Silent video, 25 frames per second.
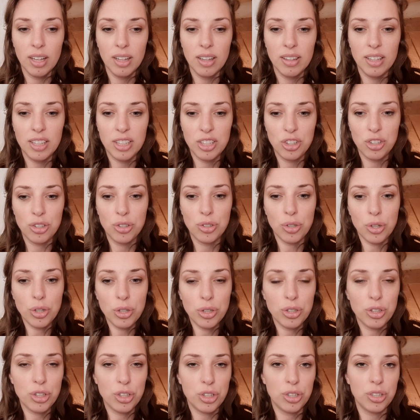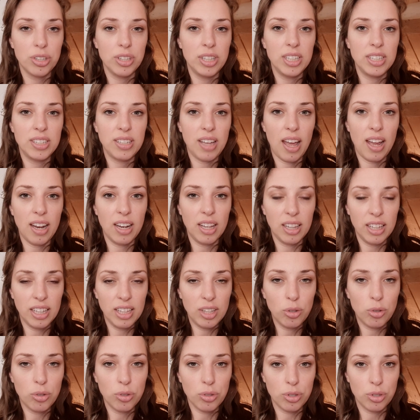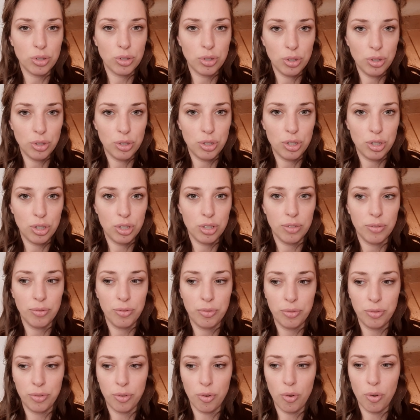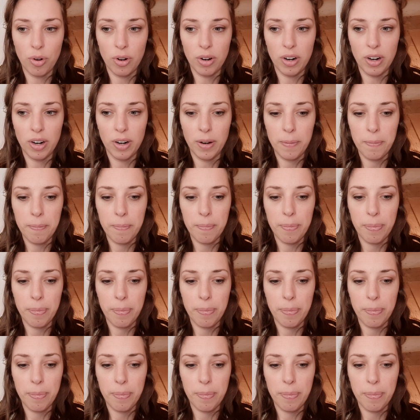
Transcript: this analytical search for